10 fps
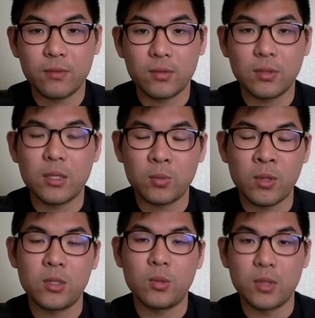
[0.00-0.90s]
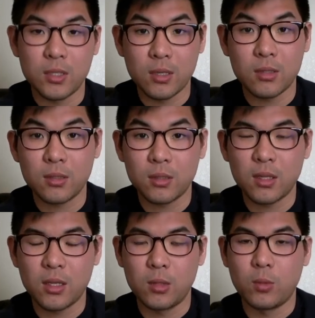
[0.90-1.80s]
So that's when you would adjust it
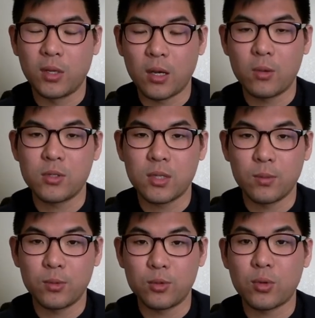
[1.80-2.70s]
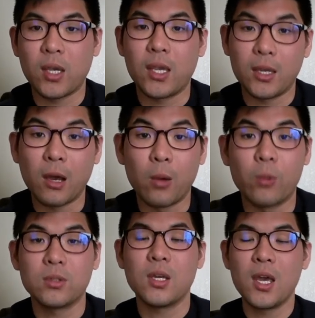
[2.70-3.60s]
and you encourage them to try eight
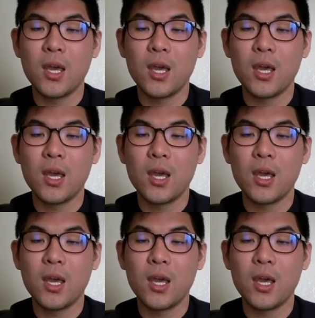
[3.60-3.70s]
hours,